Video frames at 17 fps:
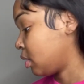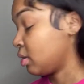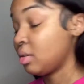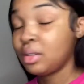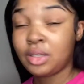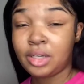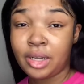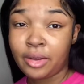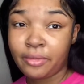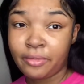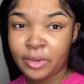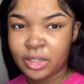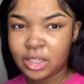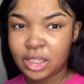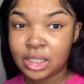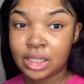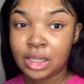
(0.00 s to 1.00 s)
So now I'm gonna
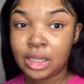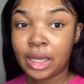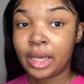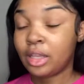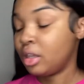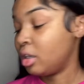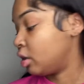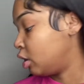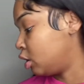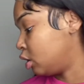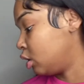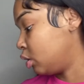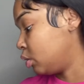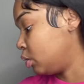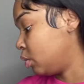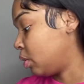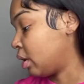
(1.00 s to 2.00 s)
just lay the
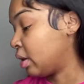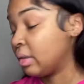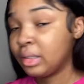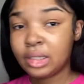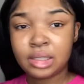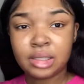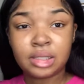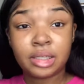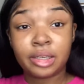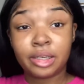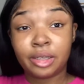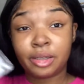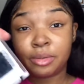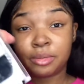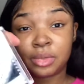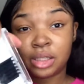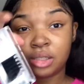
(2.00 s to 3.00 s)
glue on this
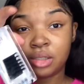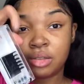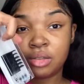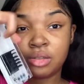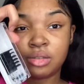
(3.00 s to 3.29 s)
empty,